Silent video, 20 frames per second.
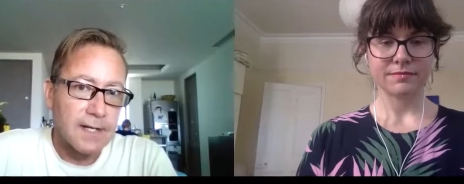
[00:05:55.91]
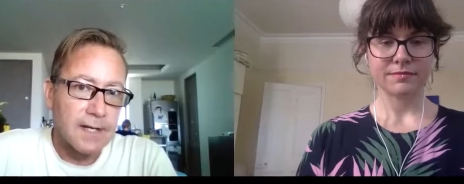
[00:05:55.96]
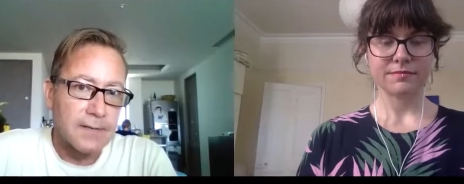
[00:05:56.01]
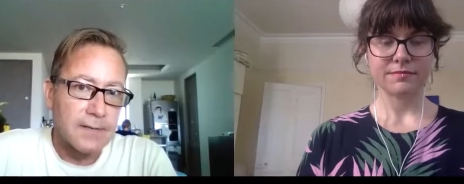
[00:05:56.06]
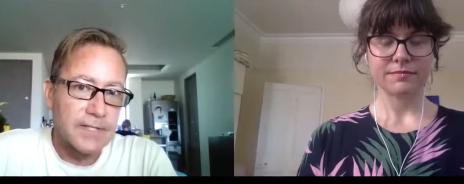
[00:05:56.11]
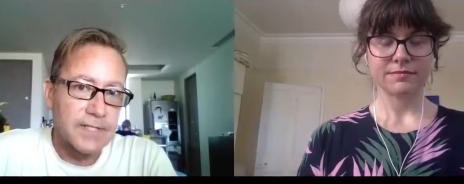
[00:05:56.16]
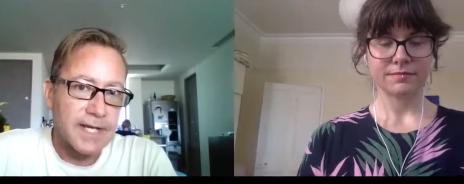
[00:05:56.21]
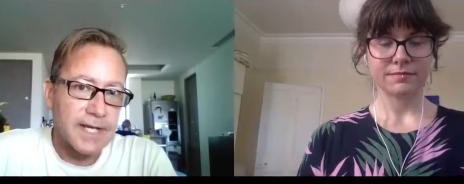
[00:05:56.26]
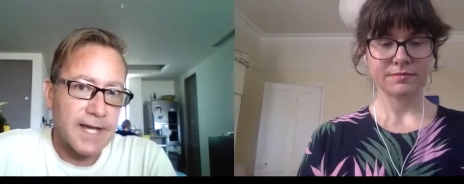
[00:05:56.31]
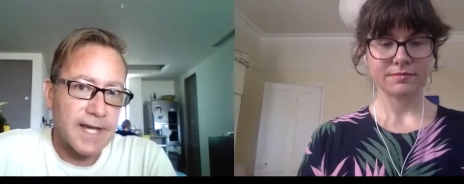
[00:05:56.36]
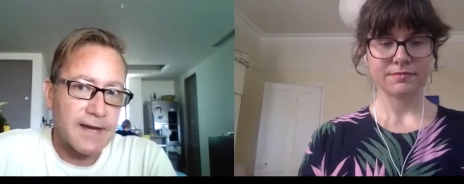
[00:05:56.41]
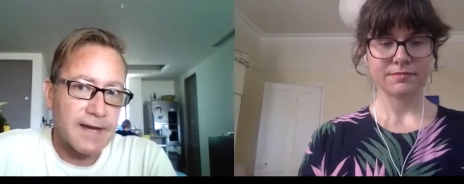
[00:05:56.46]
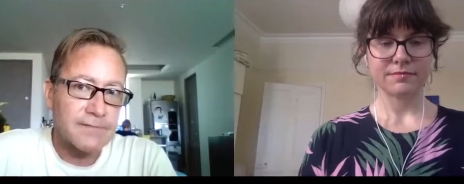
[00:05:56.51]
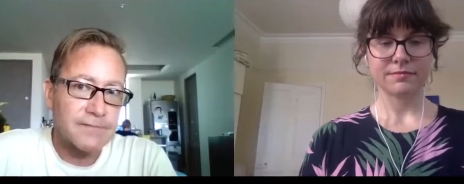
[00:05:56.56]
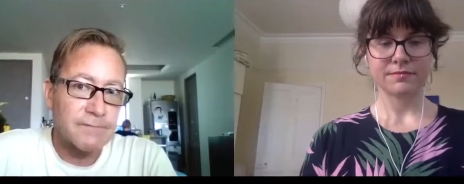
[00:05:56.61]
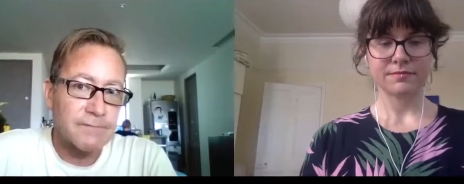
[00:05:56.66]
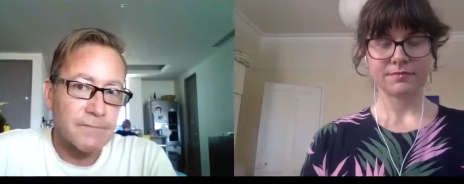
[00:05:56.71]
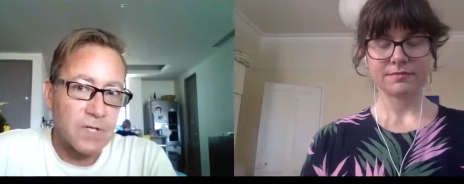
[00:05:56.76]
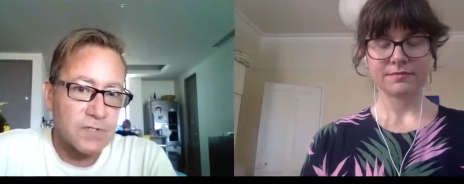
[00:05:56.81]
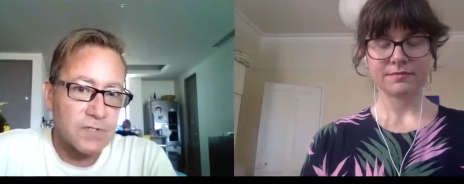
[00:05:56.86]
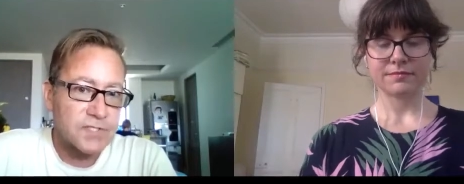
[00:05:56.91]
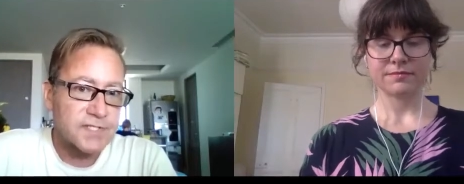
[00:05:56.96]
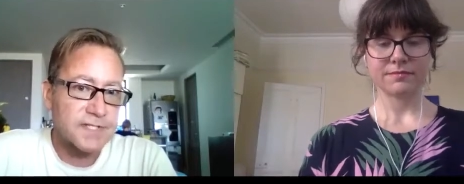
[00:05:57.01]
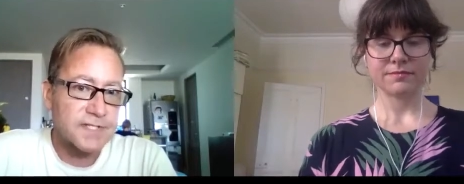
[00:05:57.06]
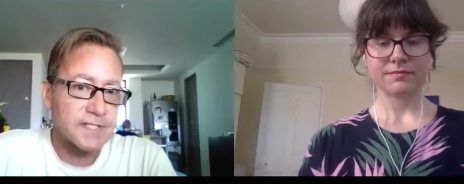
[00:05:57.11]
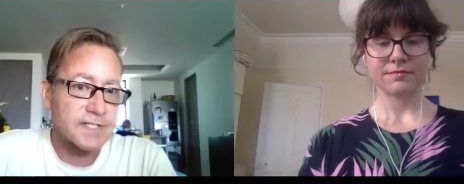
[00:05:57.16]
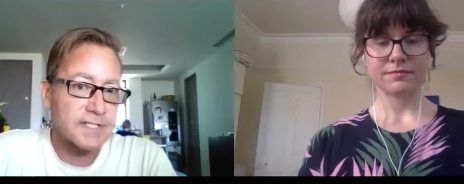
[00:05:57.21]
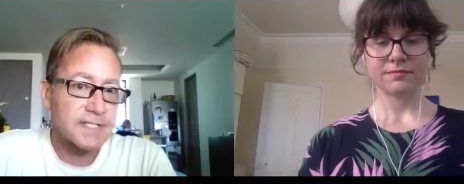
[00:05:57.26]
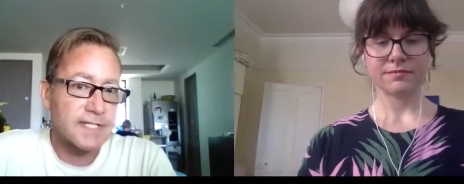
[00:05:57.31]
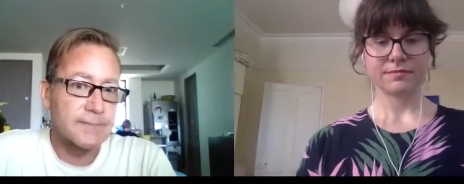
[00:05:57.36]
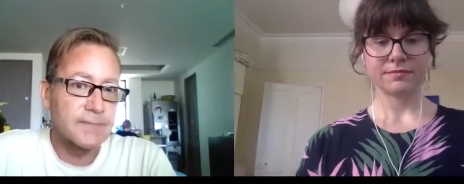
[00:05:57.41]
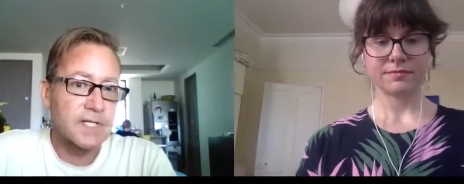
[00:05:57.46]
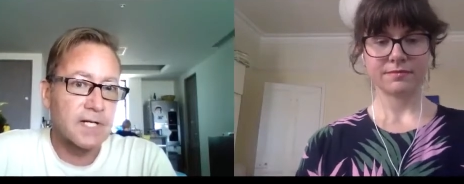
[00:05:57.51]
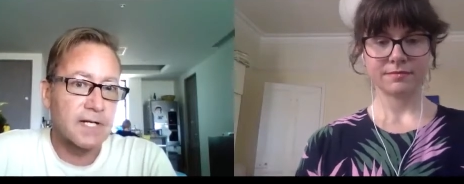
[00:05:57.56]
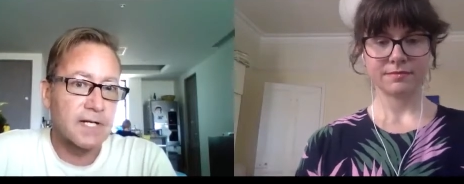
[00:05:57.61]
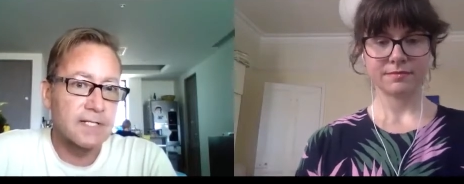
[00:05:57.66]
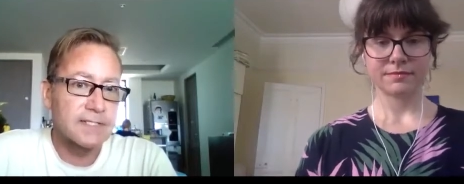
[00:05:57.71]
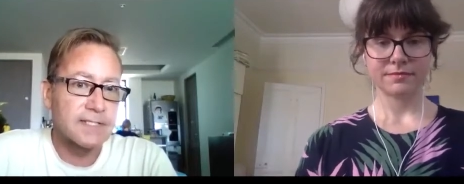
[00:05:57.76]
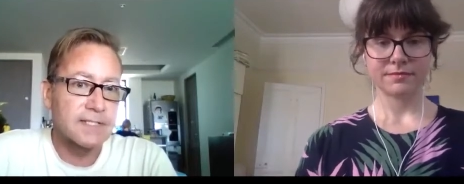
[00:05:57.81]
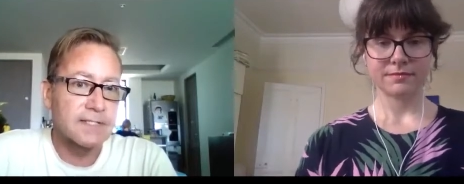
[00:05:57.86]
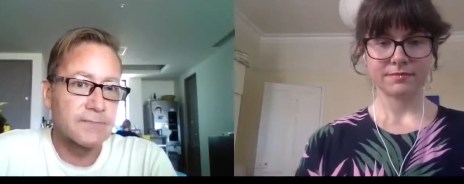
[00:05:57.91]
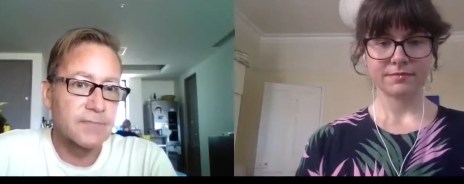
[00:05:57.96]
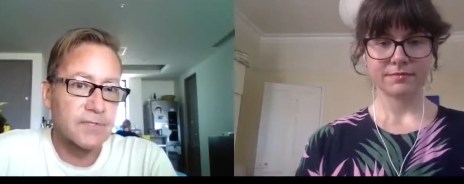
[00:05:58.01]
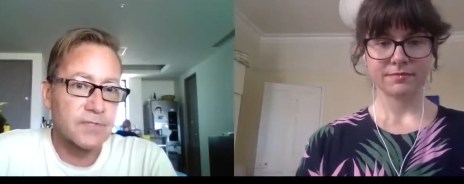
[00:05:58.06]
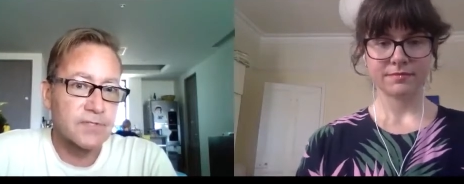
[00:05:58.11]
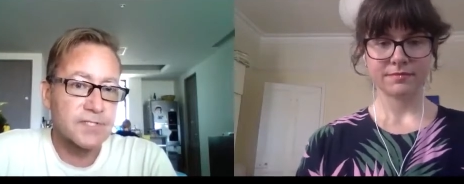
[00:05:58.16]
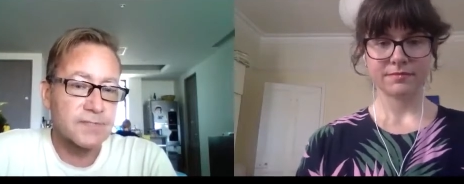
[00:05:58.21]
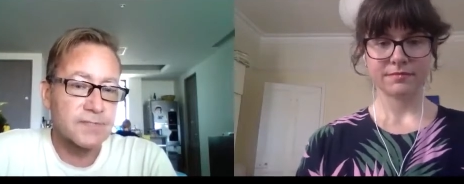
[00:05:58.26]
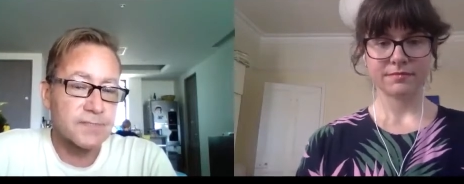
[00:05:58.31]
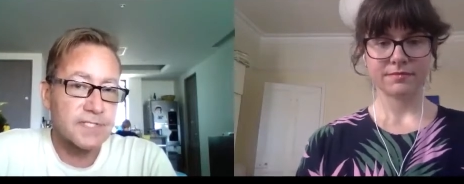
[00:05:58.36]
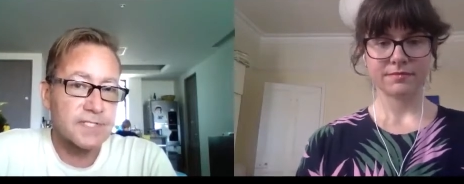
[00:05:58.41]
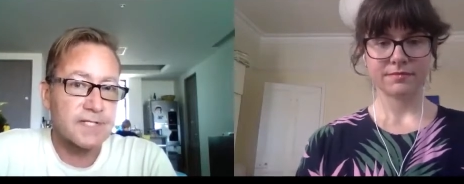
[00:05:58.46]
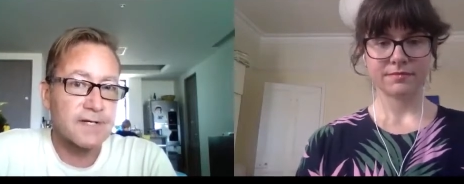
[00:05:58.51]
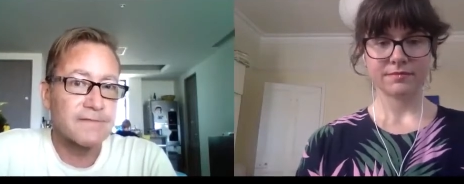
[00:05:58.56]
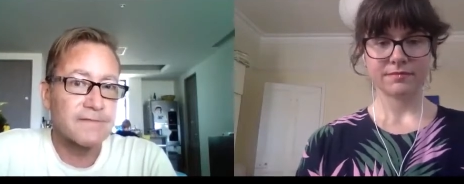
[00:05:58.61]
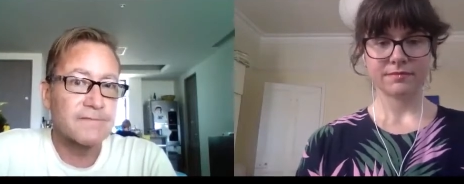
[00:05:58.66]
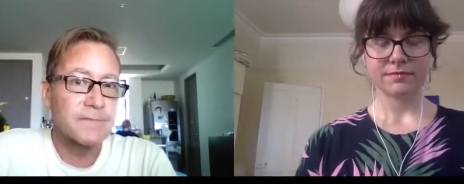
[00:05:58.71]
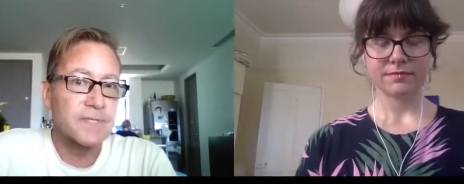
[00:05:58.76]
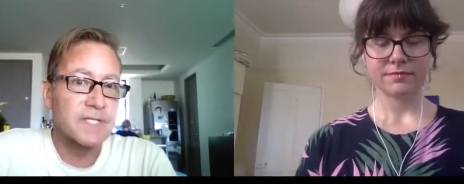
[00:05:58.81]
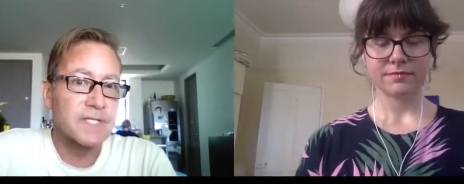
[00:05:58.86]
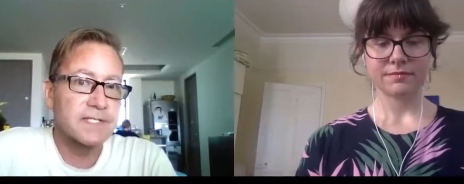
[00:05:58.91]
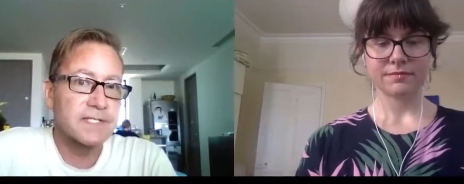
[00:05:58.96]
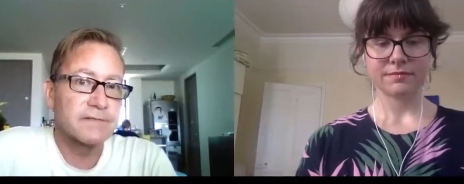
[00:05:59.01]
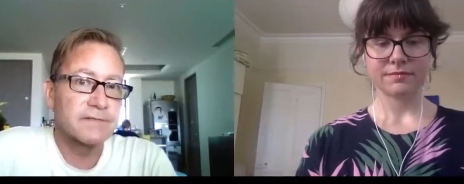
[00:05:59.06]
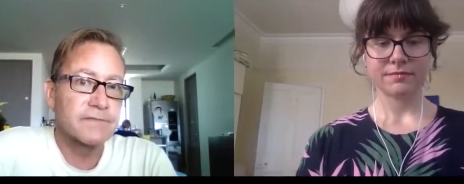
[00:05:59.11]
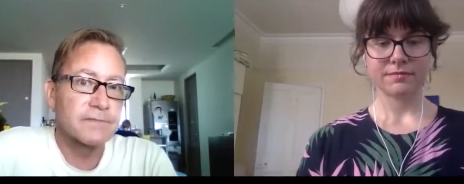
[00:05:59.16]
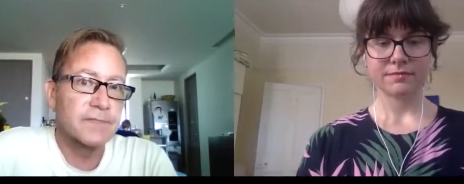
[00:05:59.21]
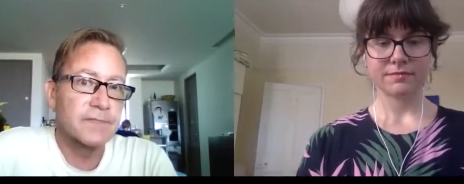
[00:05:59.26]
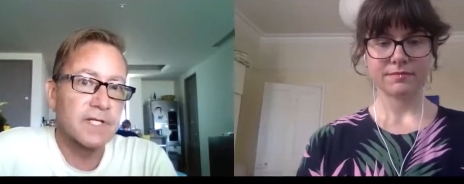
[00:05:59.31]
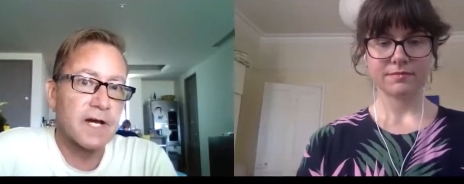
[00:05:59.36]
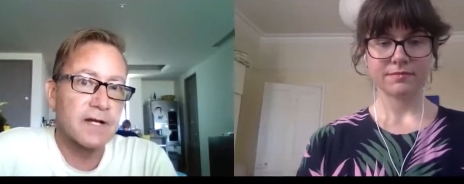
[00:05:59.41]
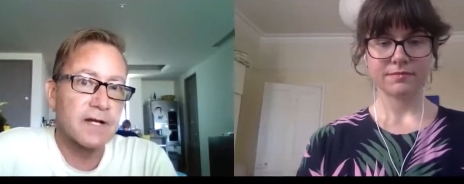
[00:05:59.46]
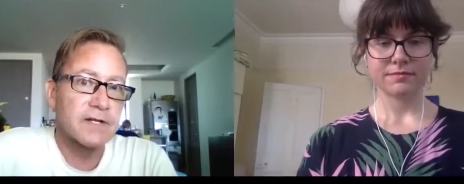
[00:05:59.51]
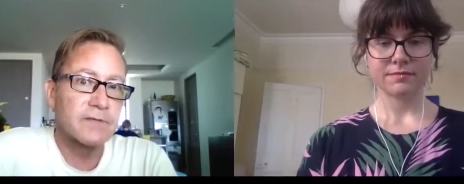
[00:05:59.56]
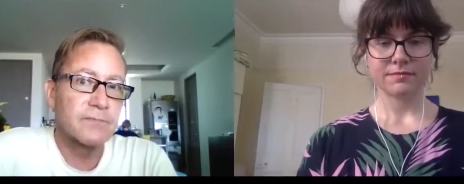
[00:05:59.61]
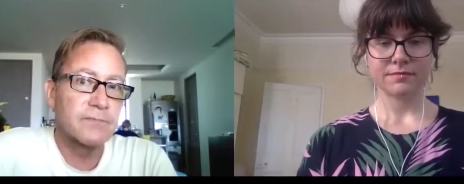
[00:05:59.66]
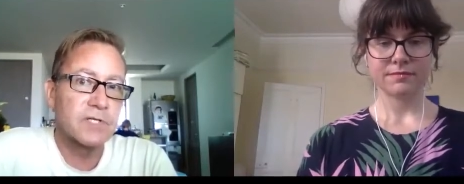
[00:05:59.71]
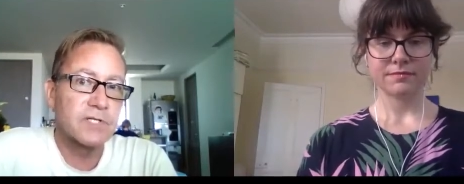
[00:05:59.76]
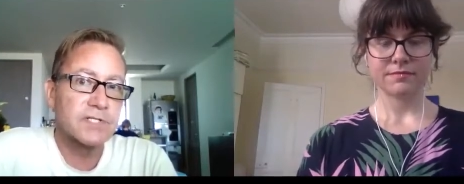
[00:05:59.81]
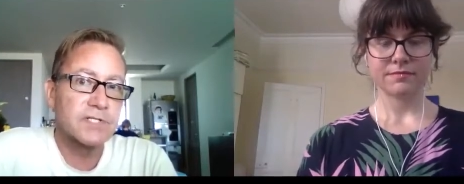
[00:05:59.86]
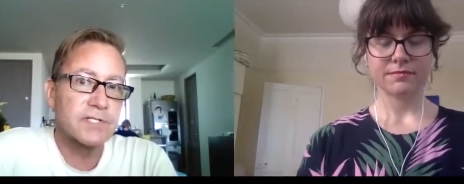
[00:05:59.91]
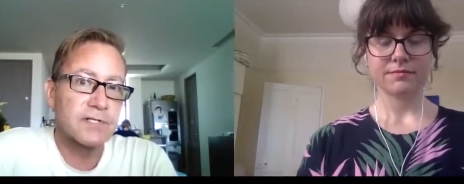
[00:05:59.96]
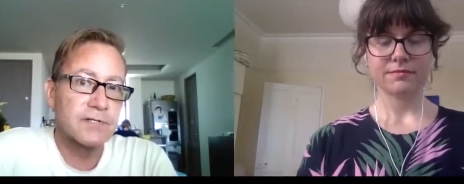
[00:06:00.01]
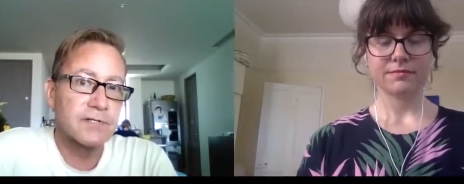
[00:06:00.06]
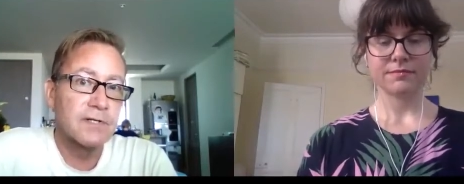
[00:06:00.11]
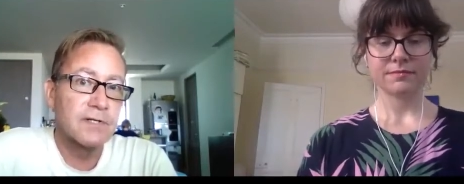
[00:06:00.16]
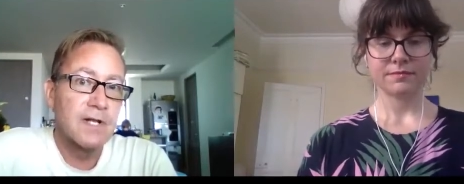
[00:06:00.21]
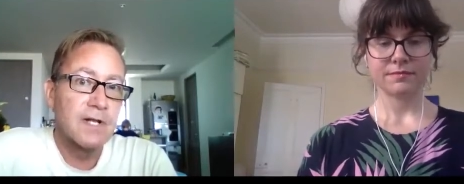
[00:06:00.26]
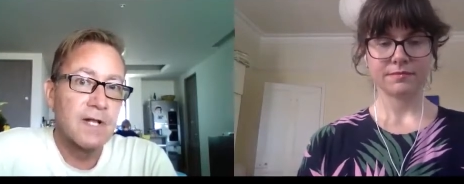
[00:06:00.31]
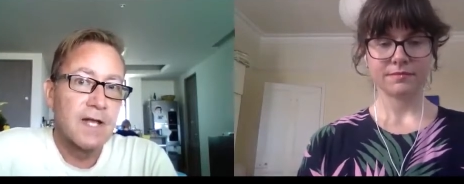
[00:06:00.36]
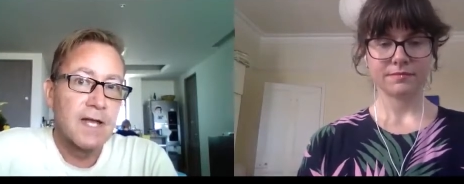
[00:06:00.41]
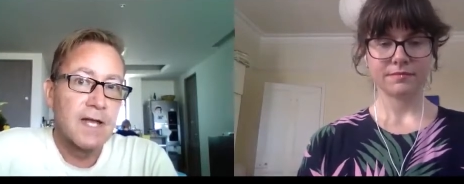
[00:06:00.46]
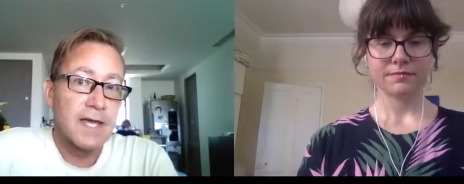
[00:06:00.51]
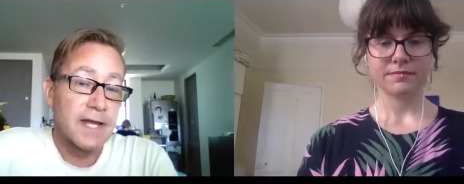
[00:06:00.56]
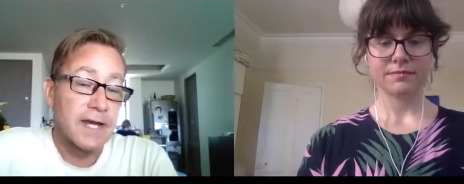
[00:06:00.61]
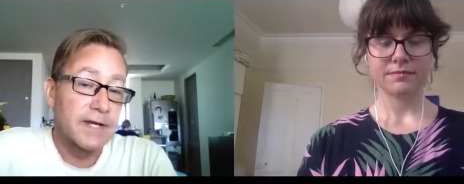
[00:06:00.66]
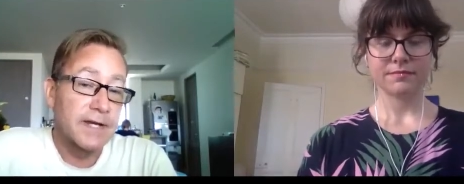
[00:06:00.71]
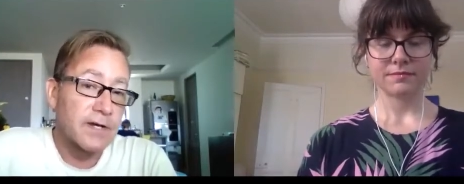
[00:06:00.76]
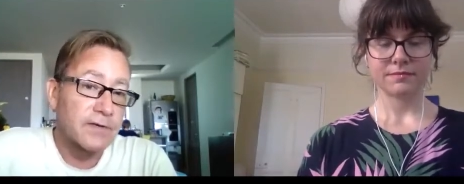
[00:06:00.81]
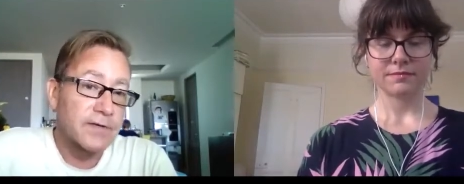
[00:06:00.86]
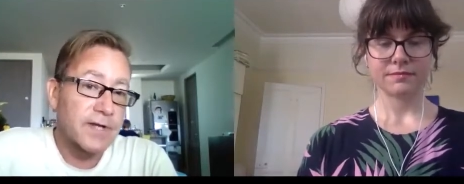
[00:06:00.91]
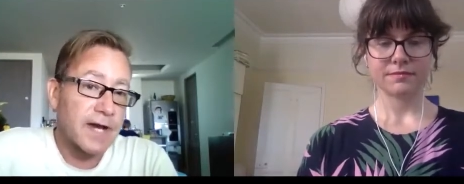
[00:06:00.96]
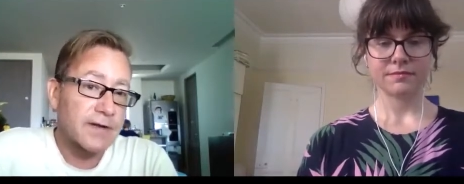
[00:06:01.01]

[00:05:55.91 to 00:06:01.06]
Speaker 1: I mean, they have most of the same content, but there's some stuff missing from the audiobook. So, and I know